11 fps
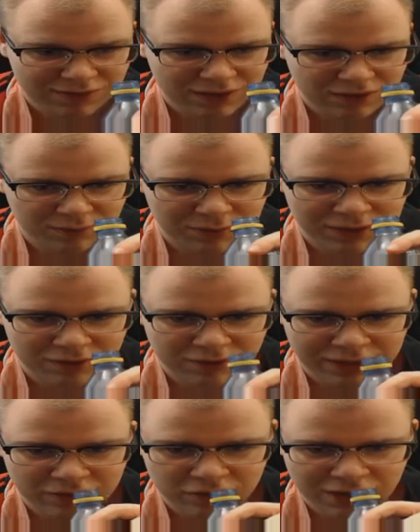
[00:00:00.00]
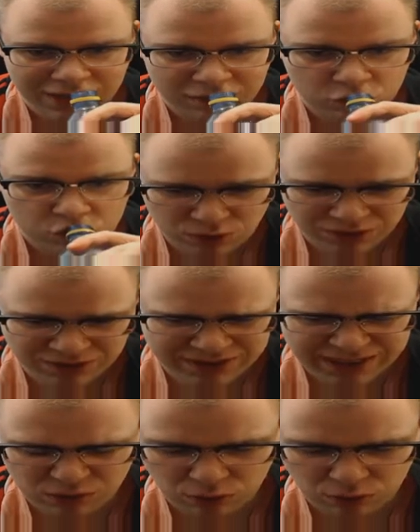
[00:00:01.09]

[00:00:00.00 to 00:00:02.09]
not been great today. I would say